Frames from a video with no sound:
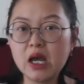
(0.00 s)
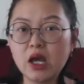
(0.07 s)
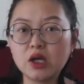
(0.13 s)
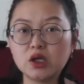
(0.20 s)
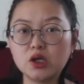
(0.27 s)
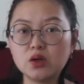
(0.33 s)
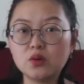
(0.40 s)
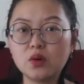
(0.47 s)

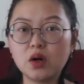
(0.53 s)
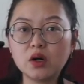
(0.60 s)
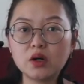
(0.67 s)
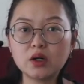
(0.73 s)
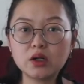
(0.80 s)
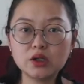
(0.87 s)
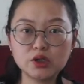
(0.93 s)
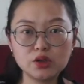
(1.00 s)
You
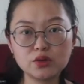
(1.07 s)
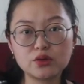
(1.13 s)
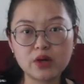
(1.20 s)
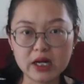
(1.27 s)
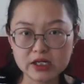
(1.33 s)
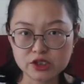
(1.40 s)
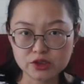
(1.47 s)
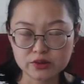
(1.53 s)
are new
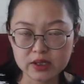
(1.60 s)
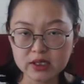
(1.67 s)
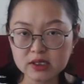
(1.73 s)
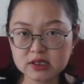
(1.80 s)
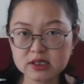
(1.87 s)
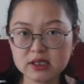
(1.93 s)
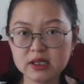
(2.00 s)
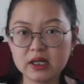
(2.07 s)

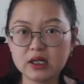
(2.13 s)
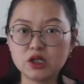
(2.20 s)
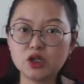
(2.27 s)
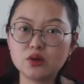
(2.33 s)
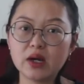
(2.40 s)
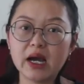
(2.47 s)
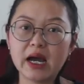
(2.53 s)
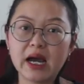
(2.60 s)
graduate, you
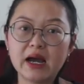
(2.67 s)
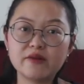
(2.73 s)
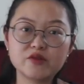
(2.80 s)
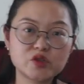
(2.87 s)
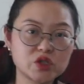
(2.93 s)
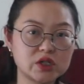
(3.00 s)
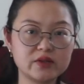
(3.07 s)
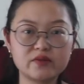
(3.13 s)
have
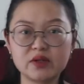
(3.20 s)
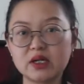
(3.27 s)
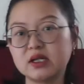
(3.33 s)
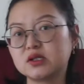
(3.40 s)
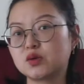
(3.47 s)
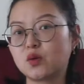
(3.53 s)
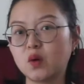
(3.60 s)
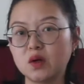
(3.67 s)
certificates,
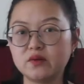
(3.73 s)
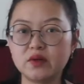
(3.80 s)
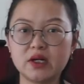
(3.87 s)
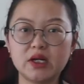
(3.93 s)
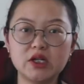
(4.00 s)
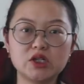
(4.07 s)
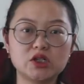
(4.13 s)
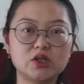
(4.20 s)

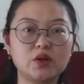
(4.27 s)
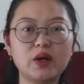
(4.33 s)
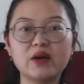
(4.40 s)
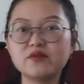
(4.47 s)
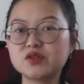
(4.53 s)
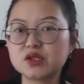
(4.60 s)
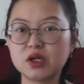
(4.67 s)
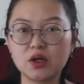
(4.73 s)
qualification, you have
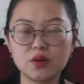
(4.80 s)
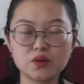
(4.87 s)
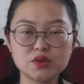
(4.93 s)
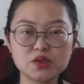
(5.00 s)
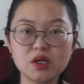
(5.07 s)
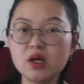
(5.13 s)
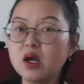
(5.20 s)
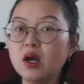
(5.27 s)
skills,
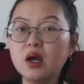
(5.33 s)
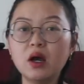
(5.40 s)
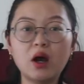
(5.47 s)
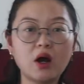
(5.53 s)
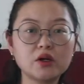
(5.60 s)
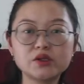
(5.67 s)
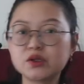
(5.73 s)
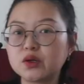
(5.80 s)

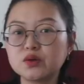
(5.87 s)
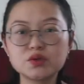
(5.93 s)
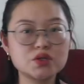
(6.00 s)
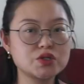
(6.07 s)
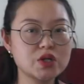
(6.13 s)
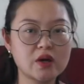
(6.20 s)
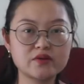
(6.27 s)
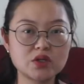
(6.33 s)
hard skills,
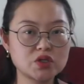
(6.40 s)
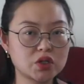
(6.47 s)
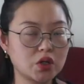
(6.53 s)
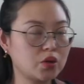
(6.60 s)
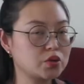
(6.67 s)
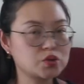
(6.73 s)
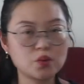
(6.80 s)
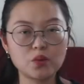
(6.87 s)
soft
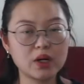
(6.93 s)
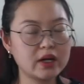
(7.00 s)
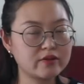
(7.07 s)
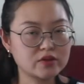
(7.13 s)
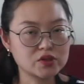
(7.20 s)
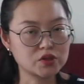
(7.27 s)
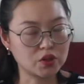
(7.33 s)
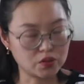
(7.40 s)
skills, whatever
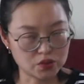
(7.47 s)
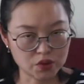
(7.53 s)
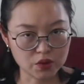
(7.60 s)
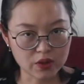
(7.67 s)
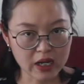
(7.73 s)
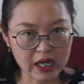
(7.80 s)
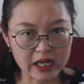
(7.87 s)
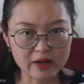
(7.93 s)
skills you
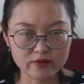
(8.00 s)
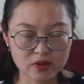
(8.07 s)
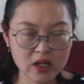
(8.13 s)
have.